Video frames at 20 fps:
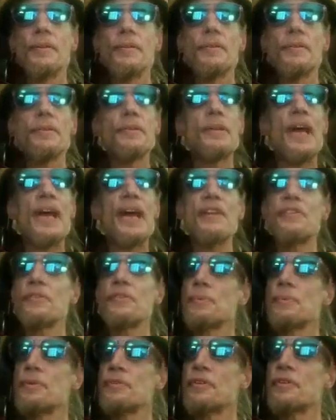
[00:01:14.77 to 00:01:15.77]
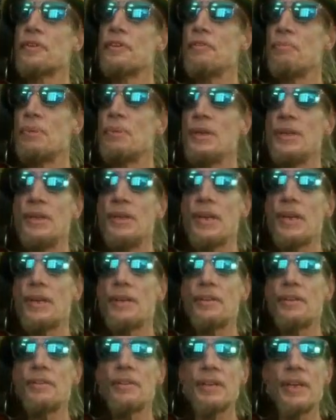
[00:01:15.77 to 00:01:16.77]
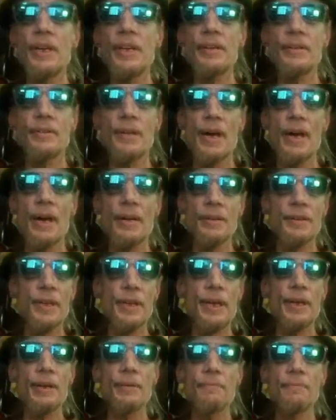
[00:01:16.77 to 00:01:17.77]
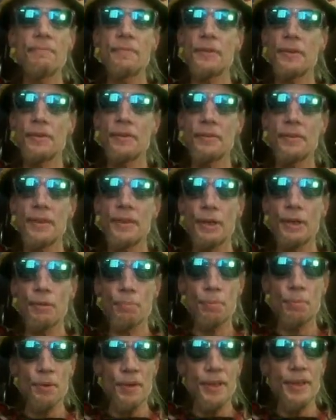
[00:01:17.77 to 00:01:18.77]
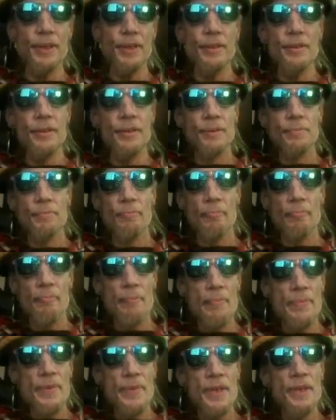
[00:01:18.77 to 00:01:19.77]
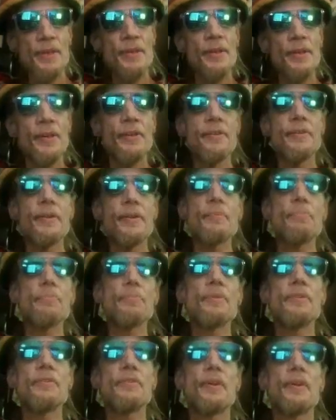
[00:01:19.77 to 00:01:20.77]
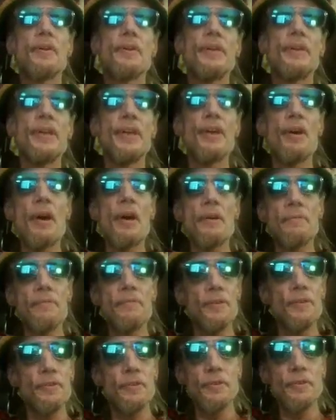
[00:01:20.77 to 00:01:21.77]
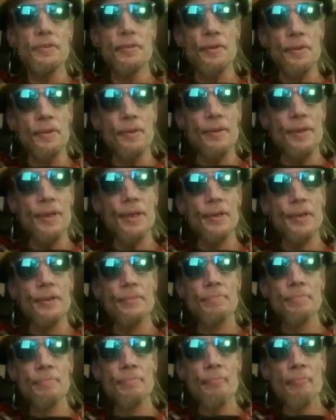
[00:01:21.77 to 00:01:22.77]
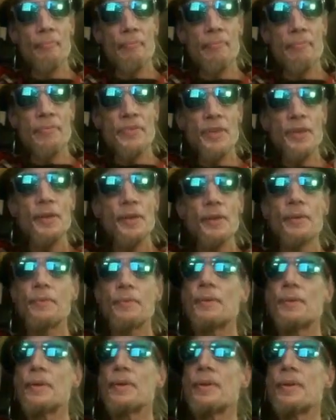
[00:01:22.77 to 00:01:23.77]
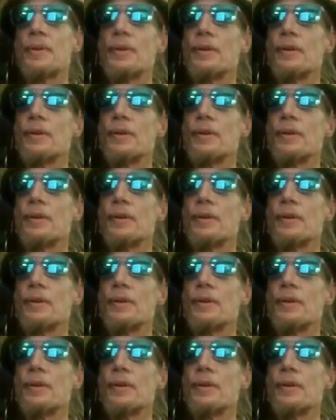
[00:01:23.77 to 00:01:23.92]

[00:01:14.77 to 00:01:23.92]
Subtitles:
That's what's going to be needed to get that there first airplane. So, starting off your tutorial, we're going to